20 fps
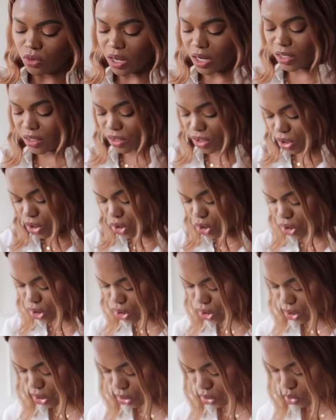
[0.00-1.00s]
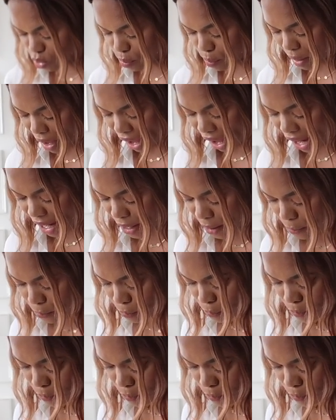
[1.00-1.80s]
Like, this is such a cute bag